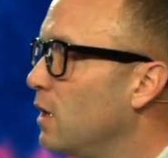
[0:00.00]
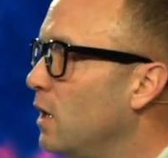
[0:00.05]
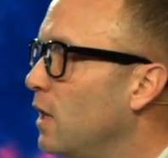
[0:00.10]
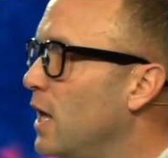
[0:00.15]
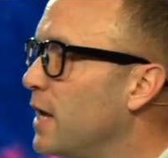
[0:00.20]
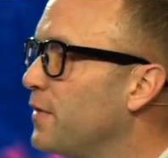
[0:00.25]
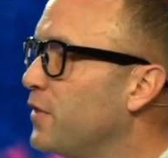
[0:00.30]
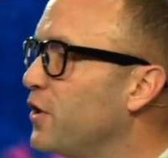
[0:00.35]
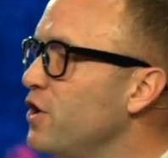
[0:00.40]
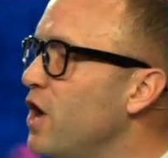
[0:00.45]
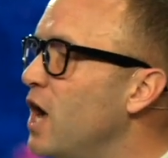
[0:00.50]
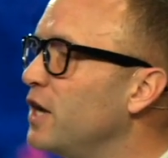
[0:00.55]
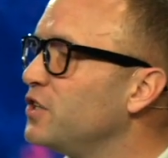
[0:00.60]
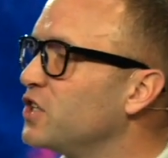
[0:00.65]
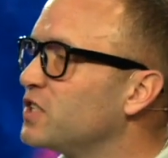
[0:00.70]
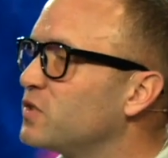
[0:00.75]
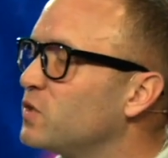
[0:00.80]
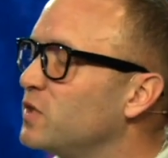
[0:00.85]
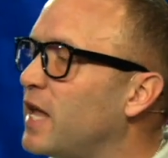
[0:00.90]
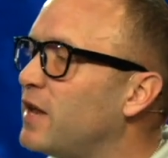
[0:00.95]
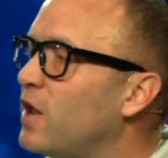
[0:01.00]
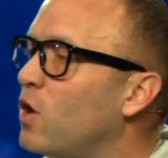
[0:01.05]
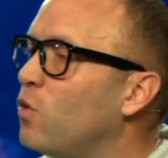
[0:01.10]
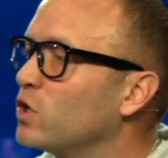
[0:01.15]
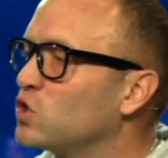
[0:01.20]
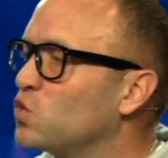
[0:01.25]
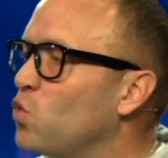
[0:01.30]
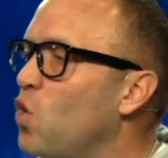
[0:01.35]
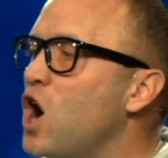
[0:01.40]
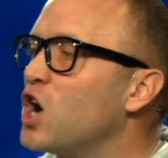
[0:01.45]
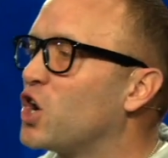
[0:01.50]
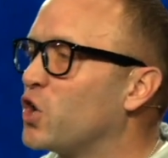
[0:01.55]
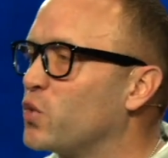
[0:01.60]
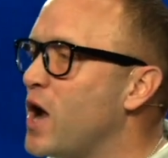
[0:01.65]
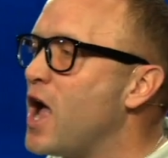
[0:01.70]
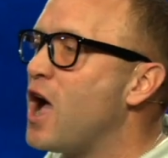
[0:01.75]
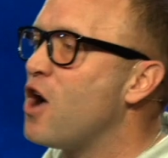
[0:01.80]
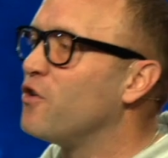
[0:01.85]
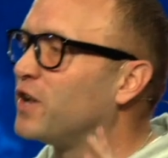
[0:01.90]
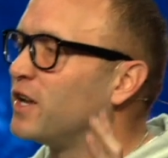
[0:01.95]
Like they're not just, they don't just walk
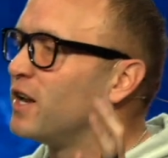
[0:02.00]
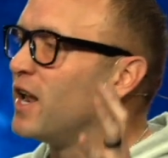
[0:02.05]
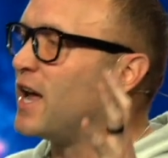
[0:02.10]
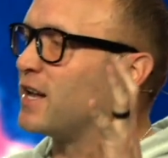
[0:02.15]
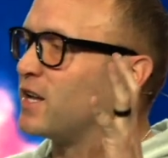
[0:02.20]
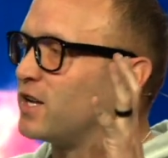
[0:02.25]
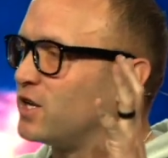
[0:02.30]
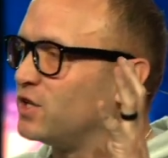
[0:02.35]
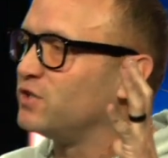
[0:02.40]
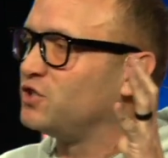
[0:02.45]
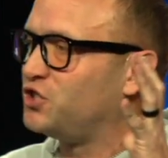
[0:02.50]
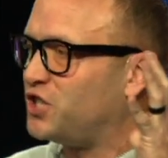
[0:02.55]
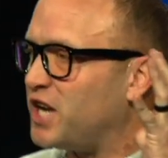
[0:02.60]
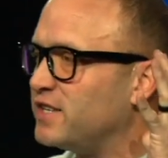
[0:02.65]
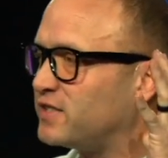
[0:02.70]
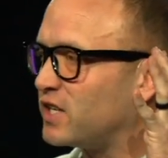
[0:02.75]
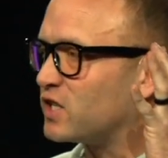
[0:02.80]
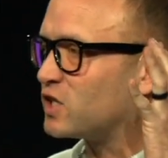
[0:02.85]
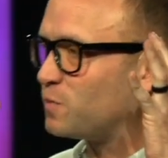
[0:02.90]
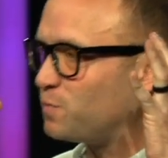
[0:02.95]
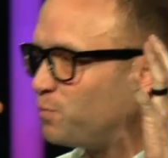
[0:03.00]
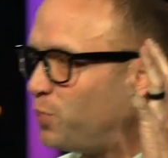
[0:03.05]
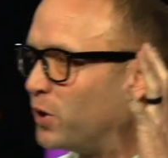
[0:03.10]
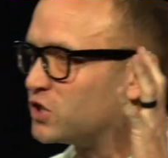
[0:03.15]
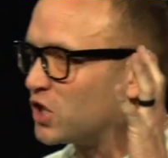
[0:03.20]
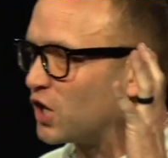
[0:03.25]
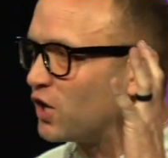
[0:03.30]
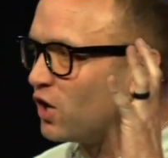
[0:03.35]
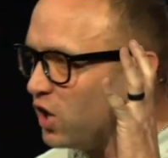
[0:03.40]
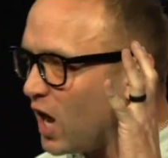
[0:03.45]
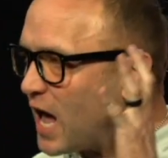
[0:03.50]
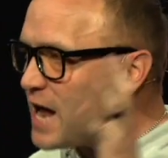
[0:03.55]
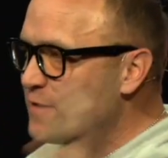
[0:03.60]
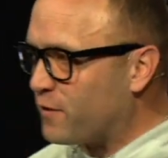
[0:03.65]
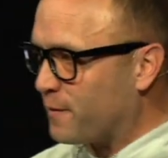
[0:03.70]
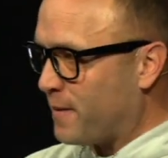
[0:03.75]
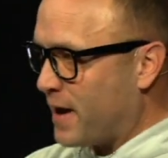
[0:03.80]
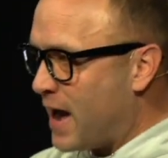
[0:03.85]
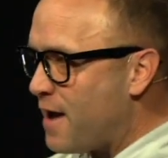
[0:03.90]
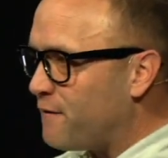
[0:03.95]
around and like Jesus puts a light
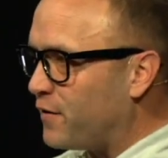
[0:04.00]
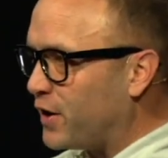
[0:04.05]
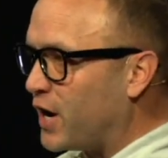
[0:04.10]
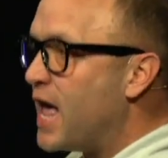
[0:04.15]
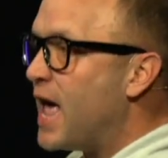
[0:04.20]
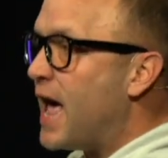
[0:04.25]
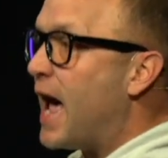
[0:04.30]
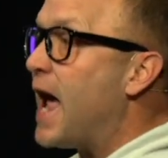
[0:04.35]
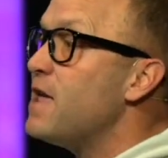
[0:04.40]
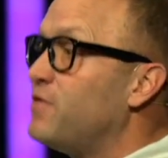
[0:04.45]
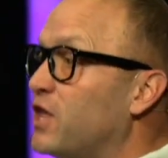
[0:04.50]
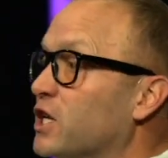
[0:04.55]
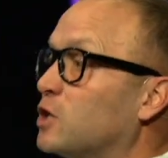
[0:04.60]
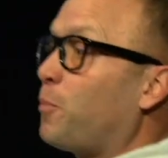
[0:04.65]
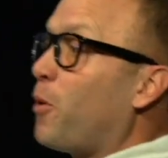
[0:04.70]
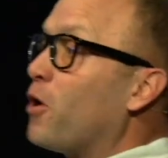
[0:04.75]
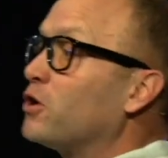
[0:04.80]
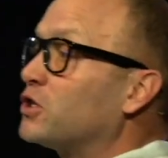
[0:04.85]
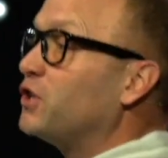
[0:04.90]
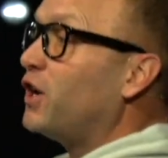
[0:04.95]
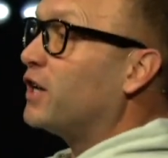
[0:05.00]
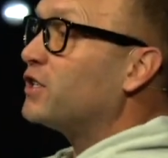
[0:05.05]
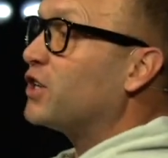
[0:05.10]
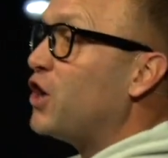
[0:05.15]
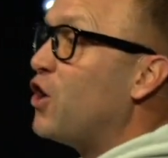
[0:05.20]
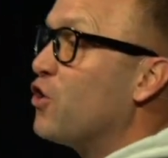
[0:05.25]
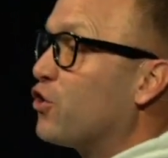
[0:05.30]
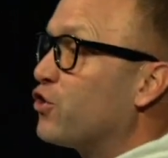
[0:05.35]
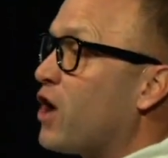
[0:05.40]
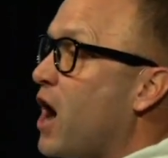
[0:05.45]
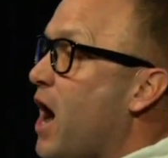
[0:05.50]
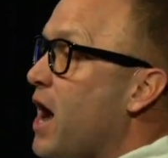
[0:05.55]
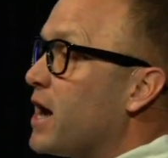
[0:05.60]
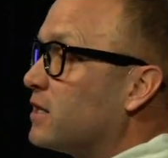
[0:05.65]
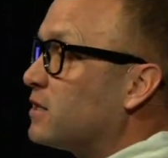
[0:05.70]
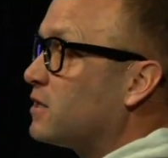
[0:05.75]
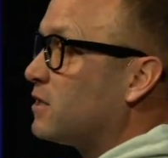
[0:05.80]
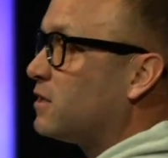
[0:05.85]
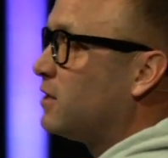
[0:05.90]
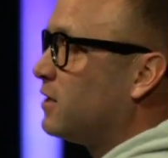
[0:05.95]
from heaven, "Hey, this person doesn't know
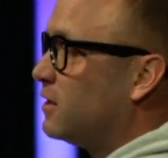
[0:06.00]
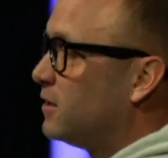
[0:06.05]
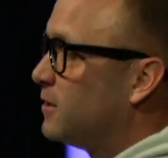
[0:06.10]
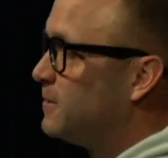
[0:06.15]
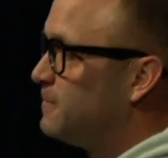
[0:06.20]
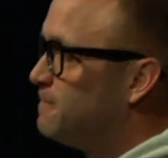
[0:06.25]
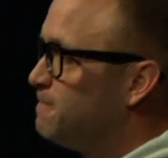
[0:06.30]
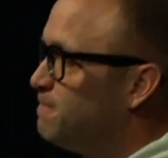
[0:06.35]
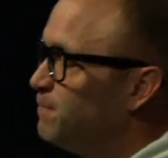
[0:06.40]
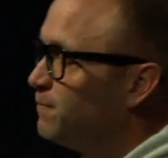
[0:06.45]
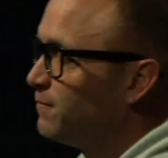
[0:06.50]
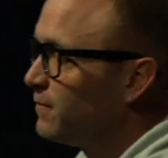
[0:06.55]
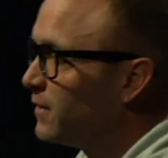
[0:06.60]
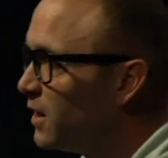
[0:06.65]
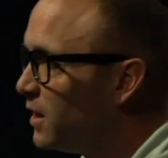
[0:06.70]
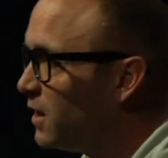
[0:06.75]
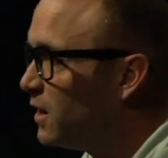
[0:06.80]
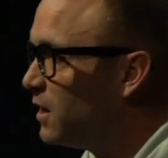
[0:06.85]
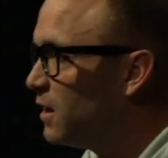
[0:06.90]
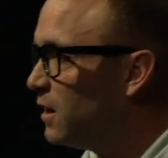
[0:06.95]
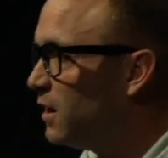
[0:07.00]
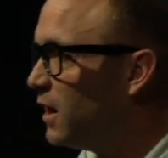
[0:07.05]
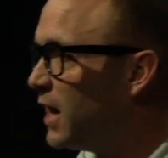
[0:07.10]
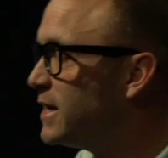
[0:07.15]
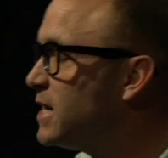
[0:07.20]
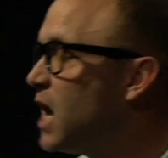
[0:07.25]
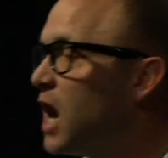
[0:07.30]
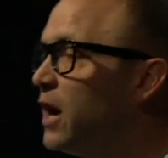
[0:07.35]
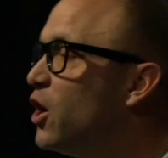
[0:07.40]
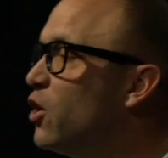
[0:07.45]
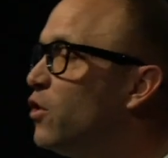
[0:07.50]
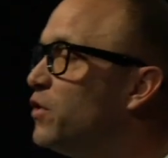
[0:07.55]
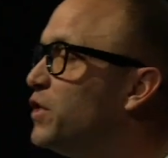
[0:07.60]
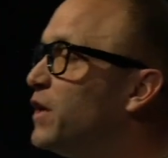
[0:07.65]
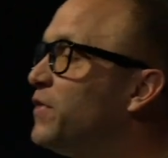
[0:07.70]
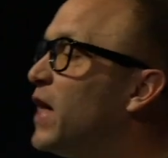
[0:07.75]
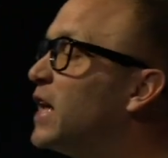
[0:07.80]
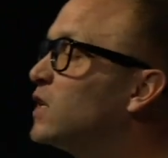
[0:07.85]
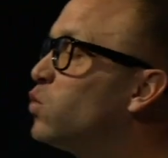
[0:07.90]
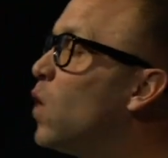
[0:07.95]
Christ." Like, no, no,
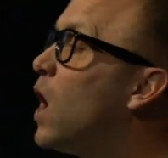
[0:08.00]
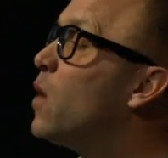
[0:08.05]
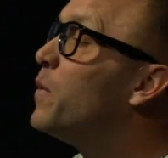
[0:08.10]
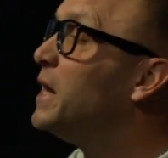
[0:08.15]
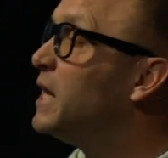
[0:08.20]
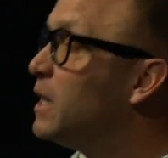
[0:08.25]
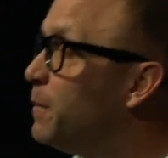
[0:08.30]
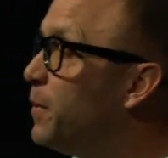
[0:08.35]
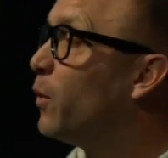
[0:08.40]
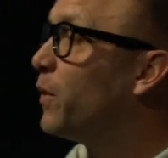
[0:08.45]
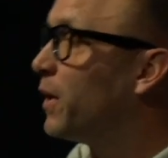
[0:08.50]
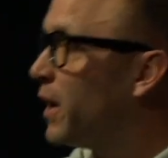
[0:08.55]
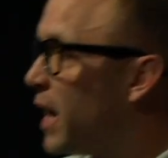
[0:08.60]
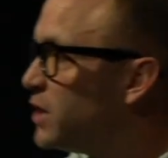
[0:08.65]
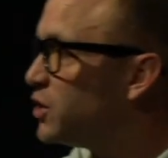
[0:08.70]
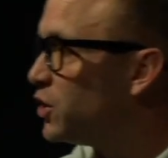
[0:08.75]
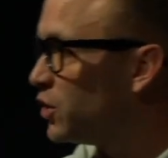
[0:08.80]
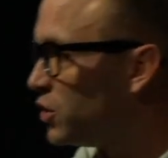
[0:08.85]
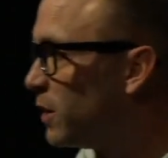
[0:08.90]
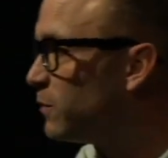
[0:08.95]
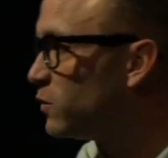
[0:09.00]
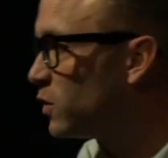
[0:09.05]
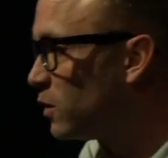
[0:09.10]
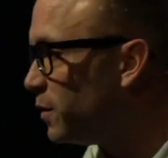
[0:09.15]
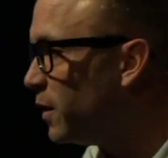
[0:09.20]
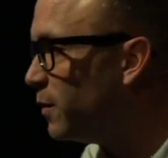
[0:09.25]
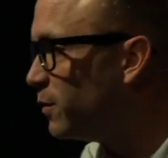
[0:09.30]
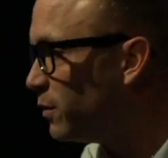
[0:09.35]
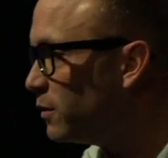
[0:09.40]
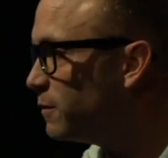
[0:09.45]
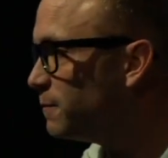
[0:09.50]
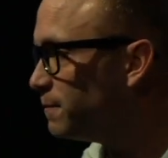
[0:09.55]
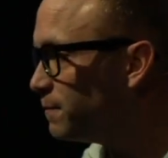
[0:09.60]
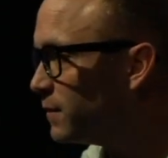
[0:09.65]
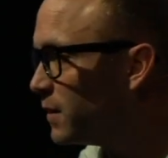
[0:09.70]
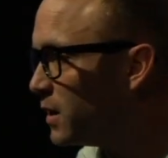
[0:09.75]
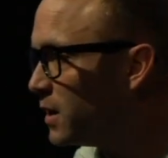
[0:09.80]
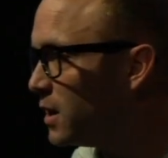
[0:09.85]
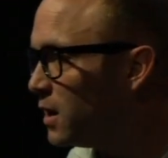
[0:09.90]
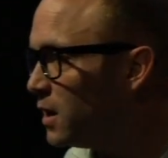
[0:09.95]
that, that's why we need to build relationships with people. Right.
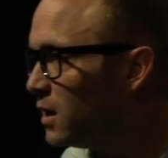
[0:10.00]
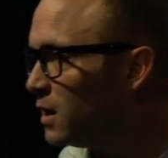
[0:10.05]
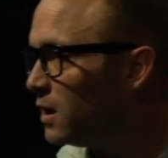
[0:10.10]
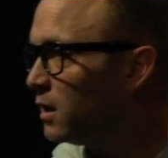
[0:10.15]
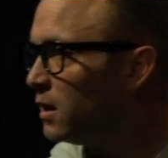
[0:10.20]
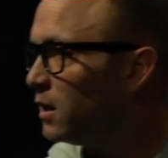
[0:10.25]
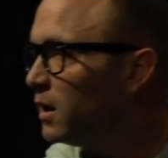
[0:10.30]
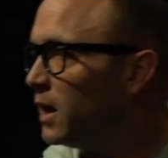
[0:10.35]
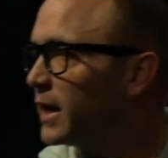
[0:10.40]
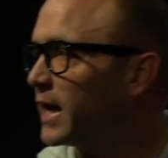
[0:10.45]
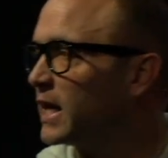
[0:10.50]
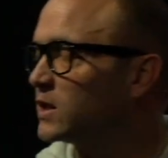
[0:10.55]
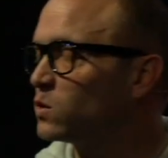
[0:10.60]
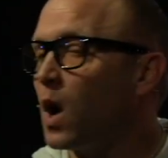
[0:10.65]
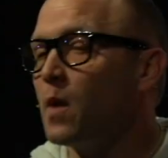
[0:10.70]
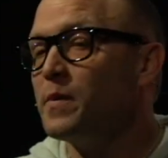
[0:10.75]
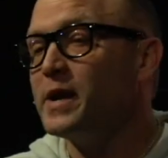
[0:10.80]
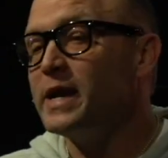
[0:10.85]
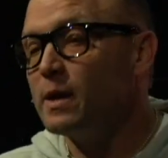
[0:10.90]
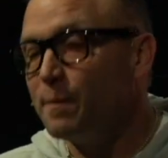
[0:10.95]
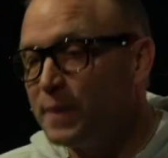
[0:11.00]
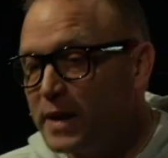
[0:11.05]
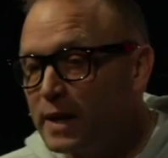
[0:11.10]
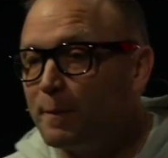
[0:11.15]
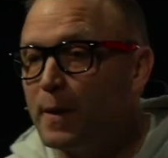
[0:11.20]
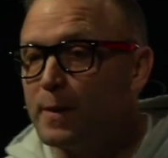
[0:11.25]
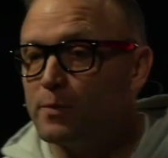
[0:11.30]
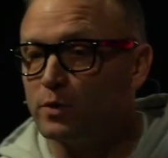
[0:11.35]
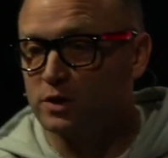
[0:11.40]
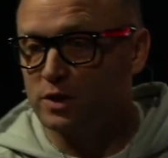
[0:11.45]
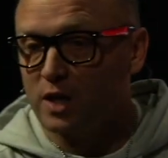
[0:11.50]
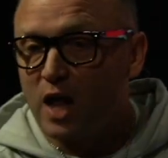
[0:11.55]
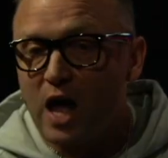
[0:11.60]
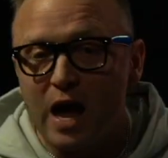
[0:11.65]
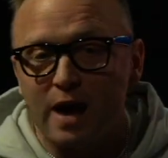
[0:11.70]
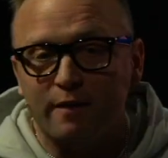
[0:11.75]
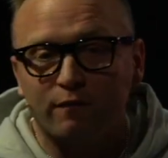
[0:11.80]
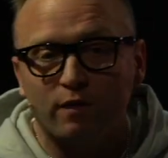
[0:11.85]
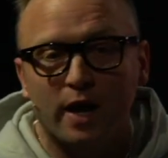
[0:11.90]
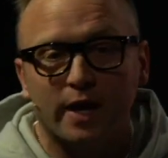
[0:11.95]
Like that's why we need to be in people's
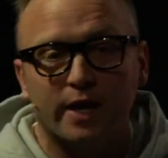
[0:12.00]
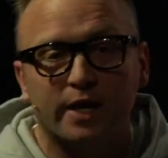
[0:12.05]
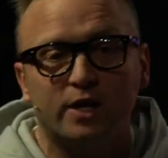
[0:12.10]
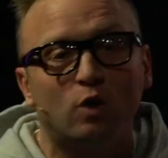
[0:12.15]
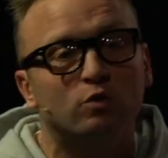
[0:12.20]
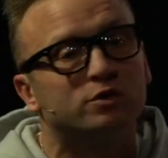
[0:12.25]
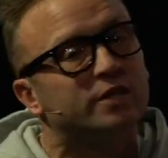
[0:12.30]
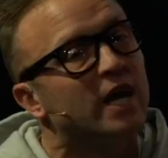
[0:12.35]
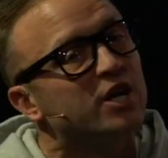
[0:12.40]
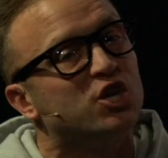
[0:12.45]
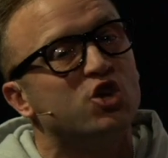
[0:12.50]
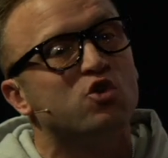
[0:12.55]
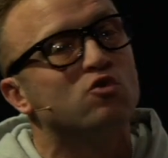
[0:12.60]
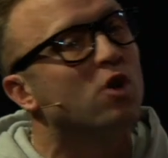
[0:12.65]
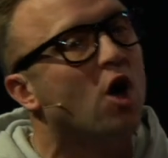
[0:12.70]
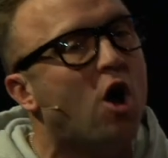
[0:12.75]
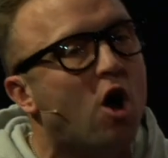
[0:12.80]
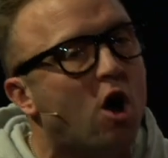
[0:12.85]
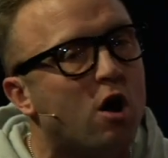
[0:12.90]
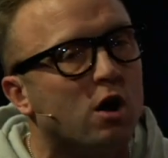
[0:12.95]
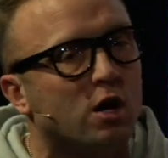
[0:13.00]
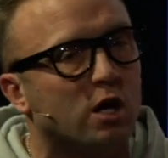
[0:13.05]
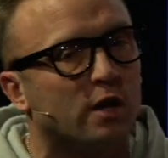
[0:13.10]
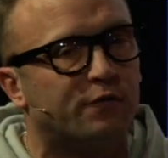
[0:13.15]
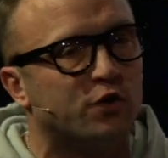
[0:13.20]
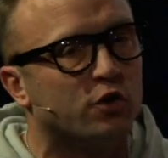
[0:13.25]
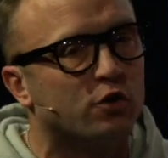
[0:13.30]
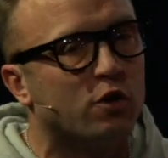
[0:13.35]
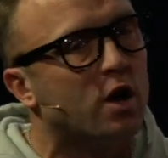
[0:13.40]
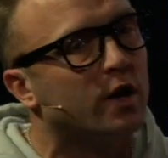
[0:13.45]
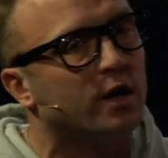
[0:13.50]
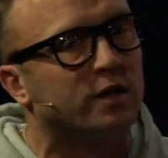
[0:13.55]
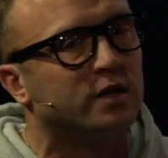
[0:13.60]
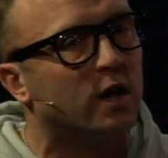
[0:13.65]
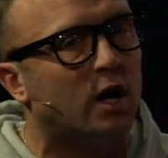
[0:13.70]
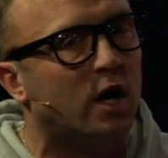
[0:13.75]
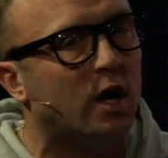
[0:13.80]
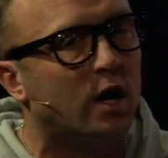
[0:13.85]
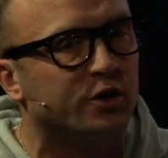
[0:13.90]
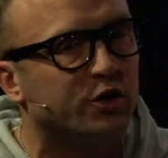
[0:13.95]
life. Like it don't take you long if you're on a,
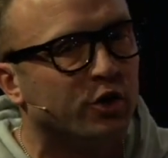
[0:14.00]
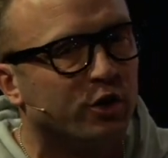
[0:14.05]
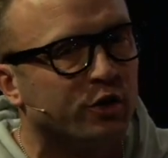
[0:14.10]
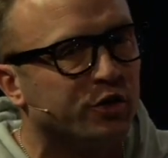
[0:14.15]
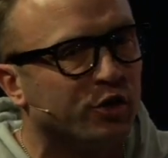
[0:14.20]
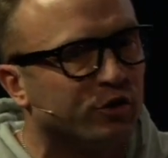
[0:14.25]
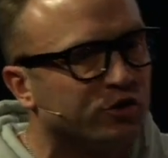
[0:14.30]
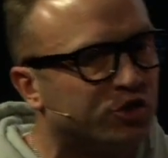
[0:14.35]
uh, your, your